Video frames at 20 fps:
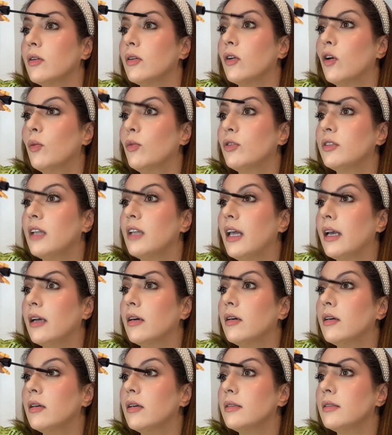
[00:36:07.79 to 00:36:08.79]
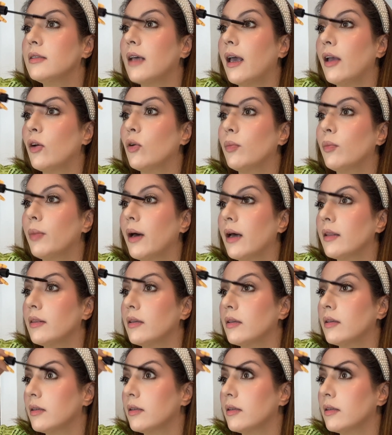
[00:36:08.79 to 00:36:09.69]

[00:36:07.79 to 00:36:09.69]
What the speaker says: almost like a psychopath.